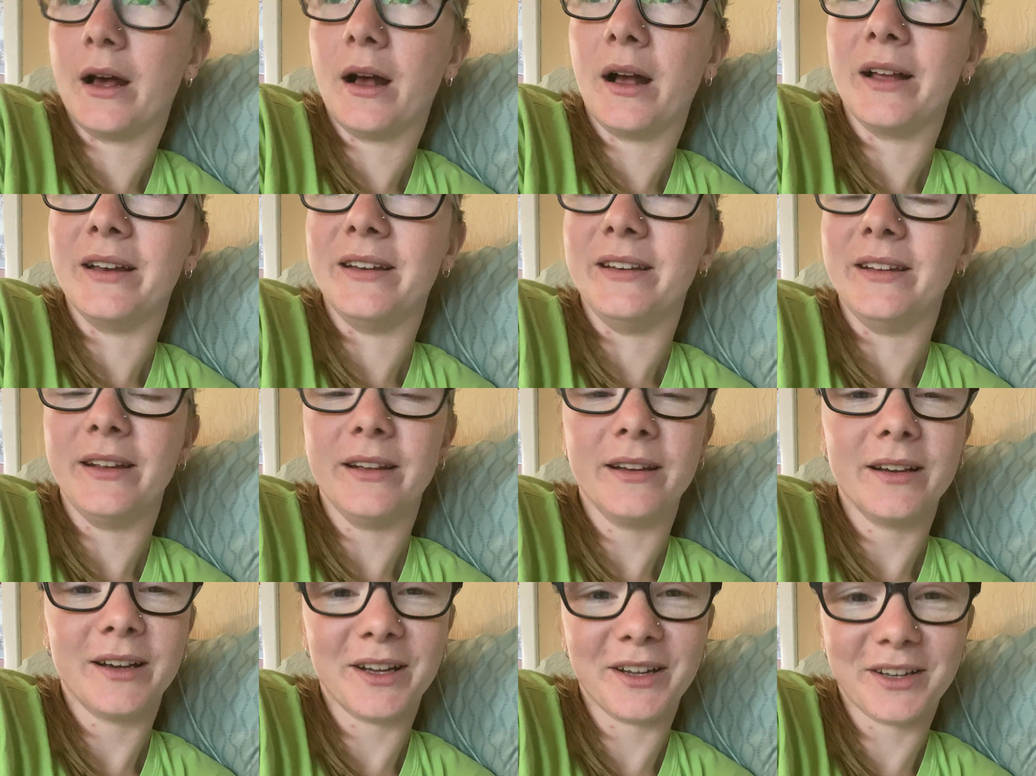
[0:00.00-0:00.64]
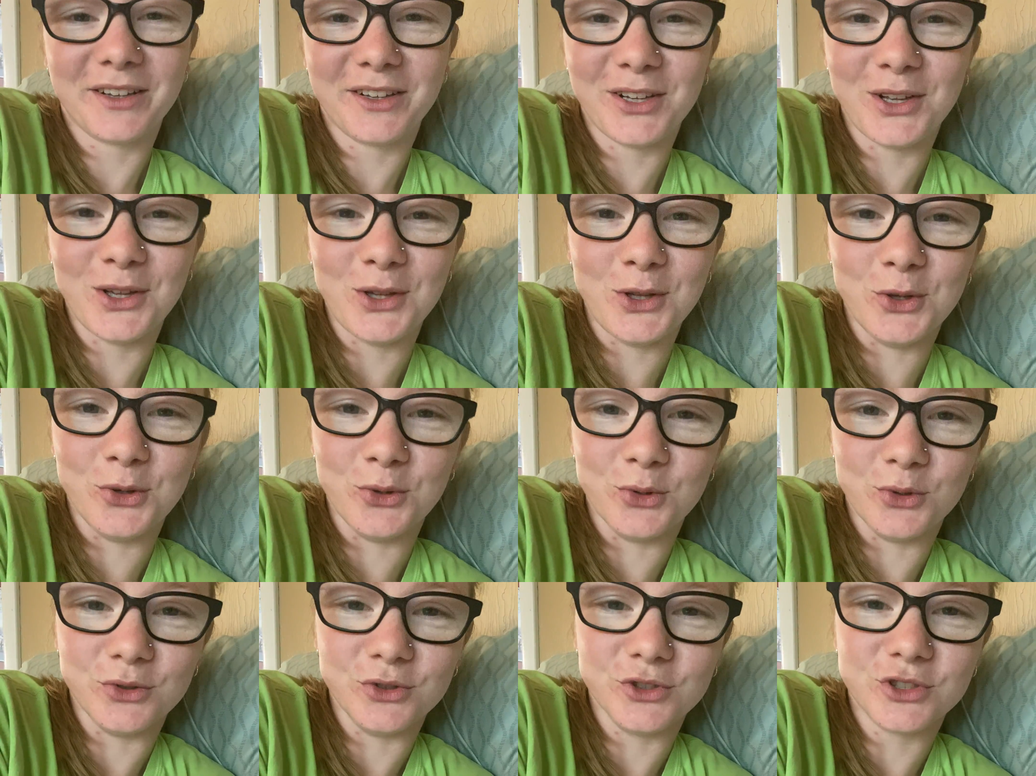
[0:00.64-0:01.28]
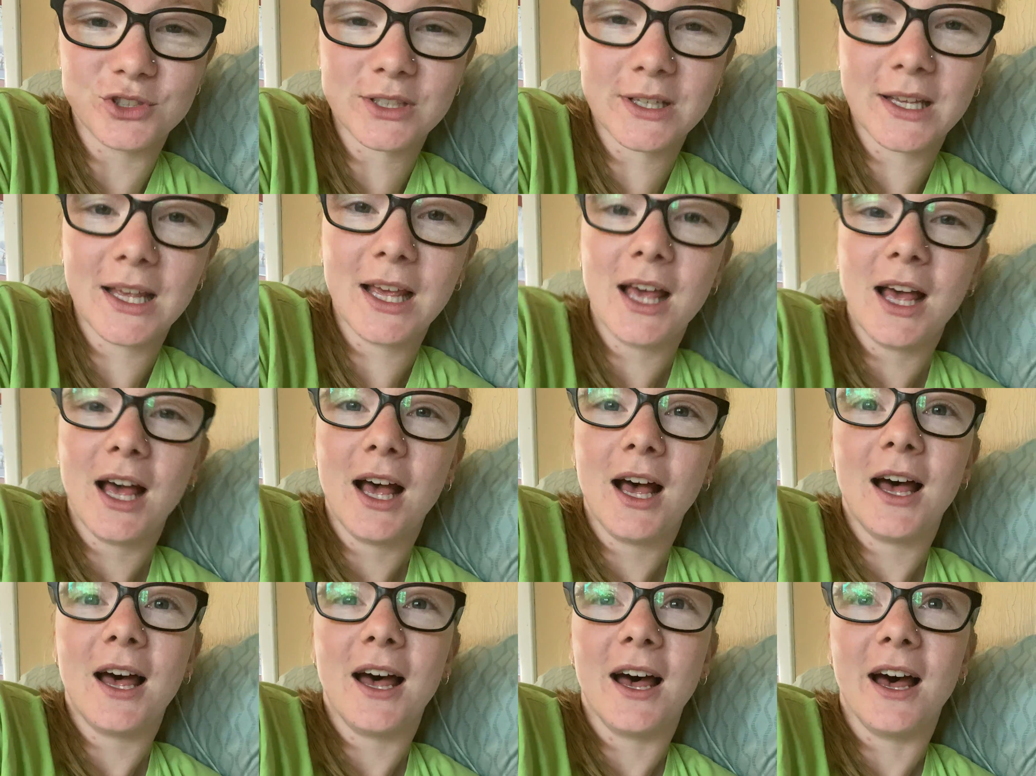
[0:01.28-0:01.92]
idea to use
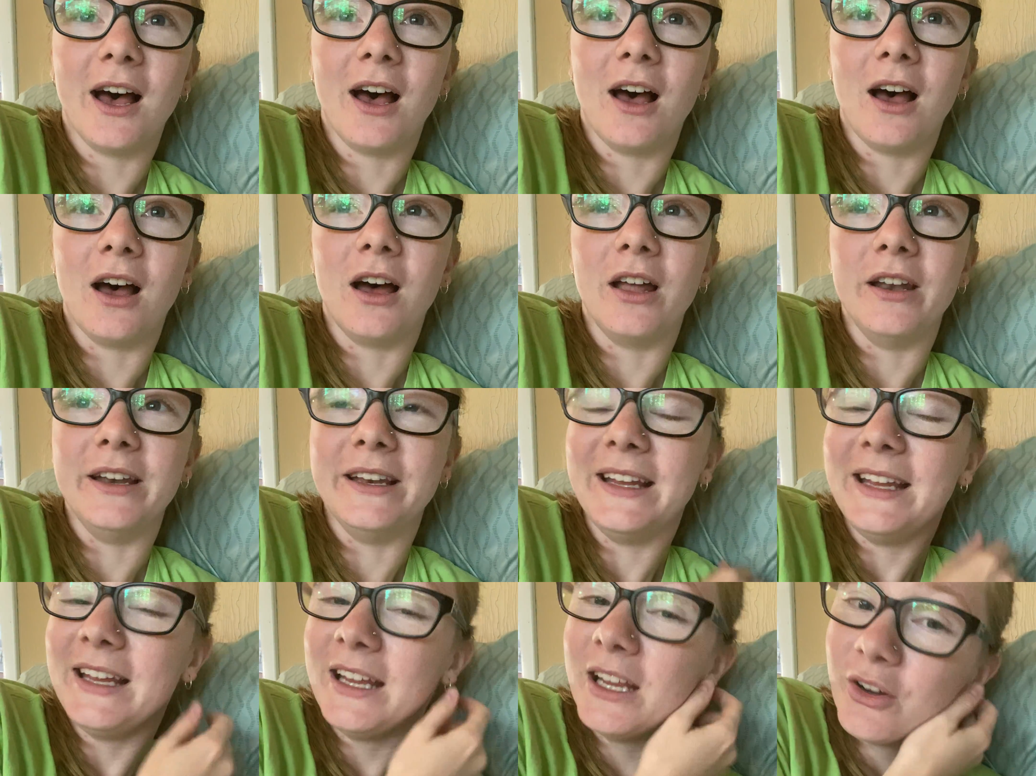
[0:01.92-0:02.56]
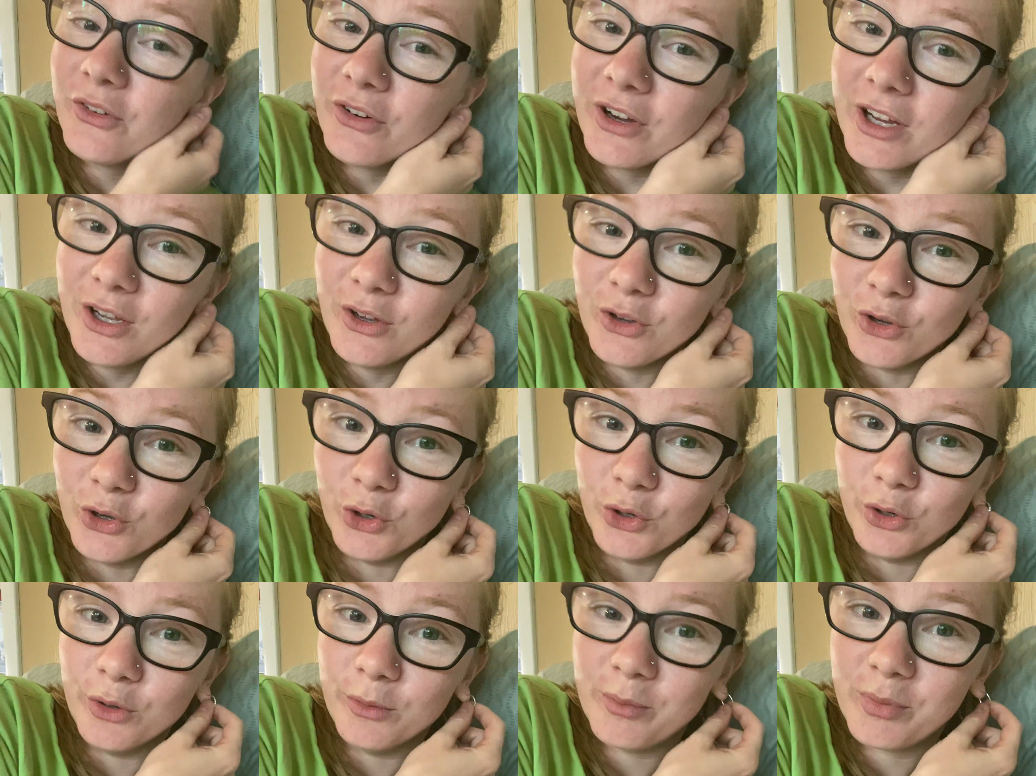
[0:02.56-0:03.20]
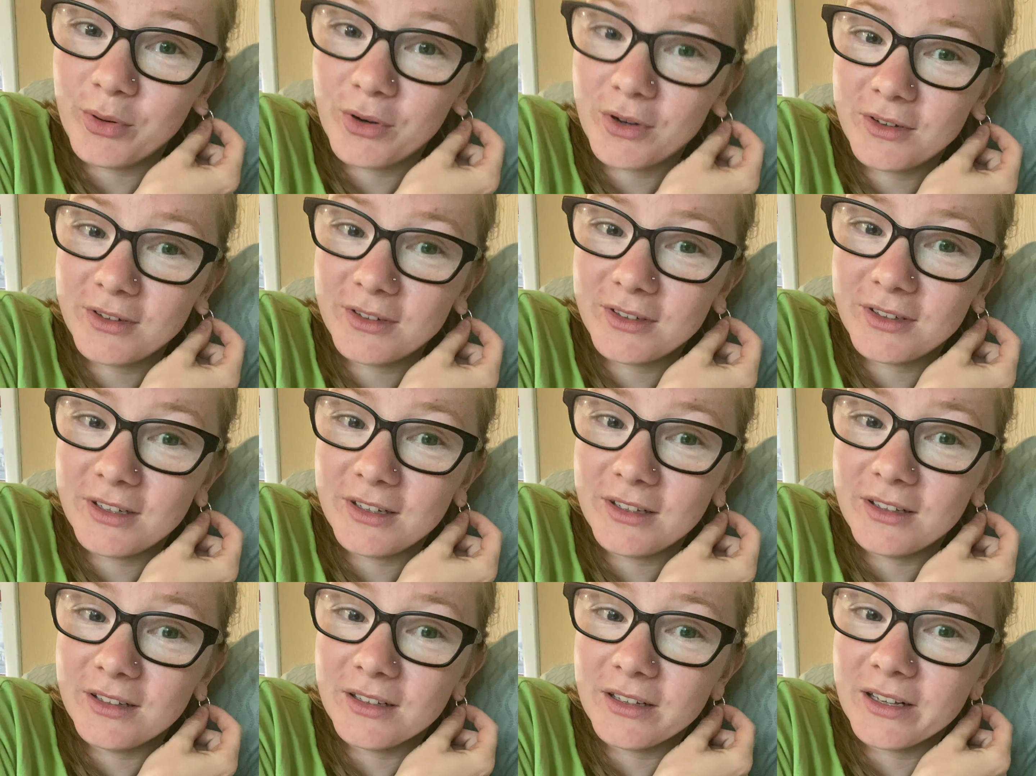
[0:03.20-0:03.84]
an earring hoop
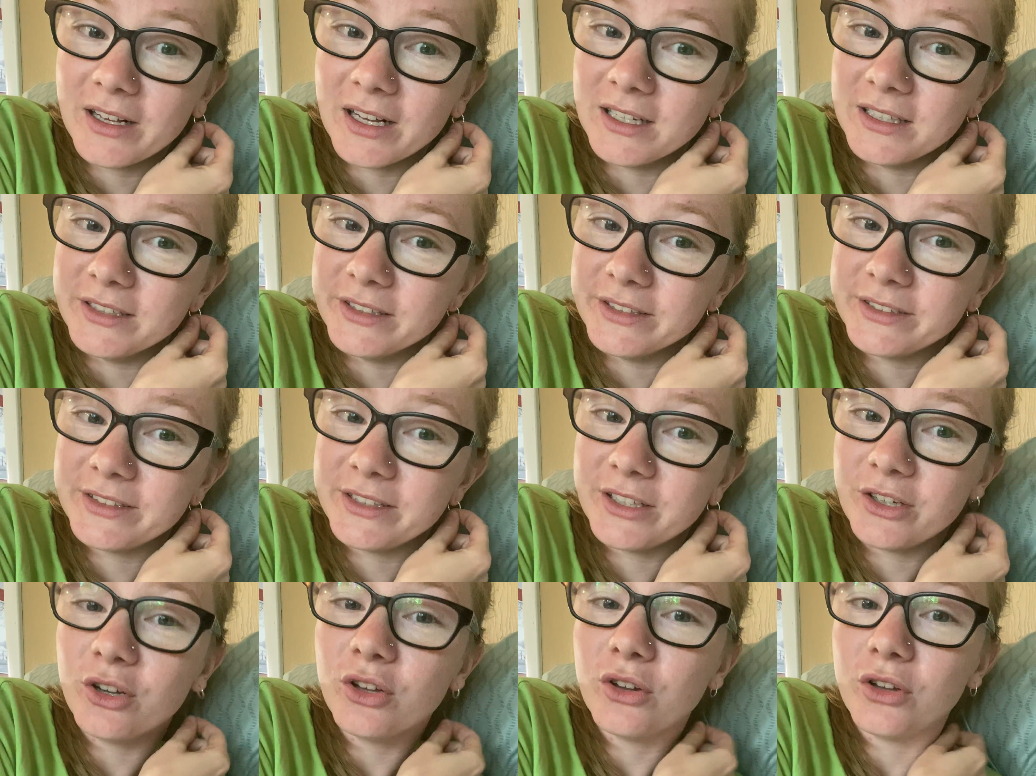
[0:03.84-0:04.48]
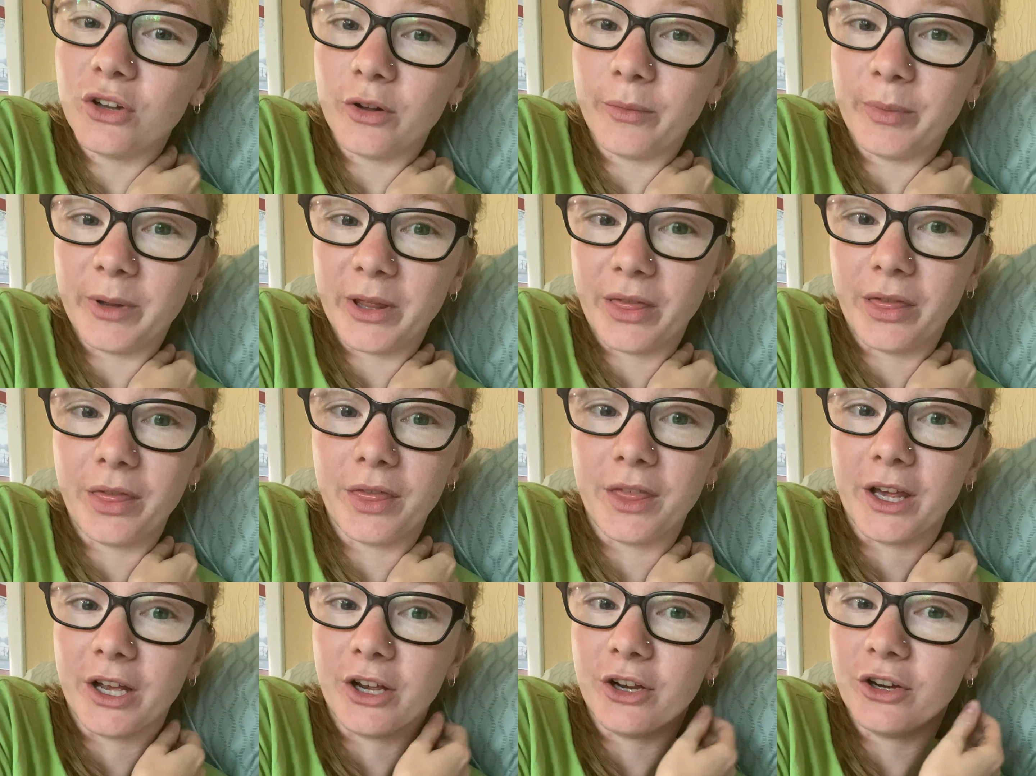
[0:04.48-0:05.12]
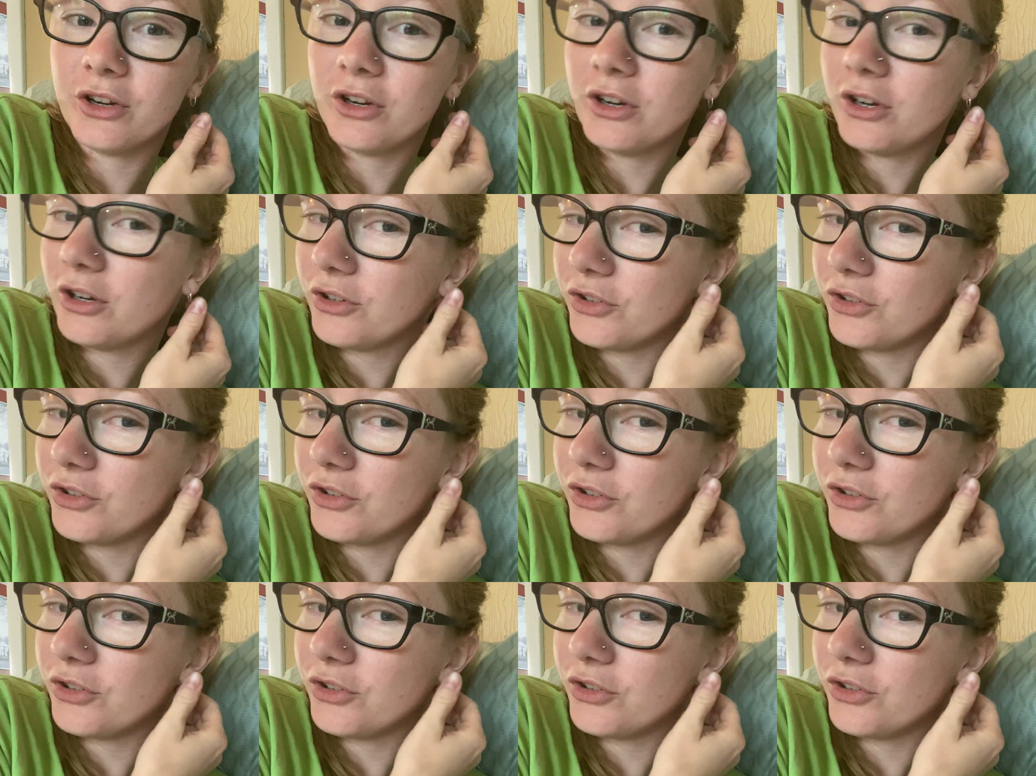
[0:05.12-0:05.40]
because they're a little bit thicker.